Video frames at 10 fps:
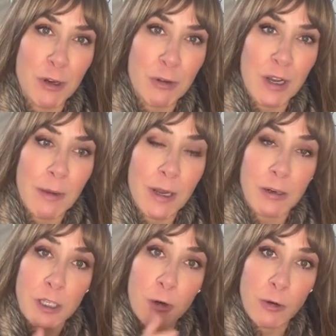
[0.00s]
you come here
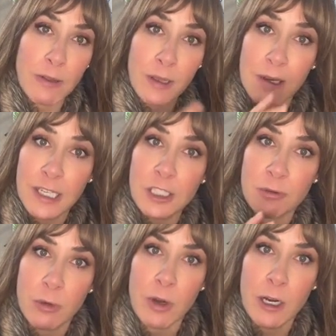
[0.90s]
to create the conditions
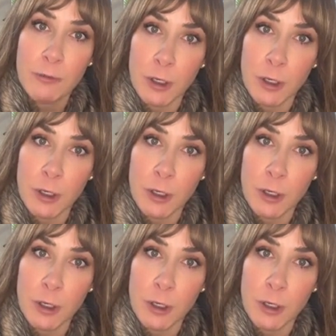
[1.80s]
required for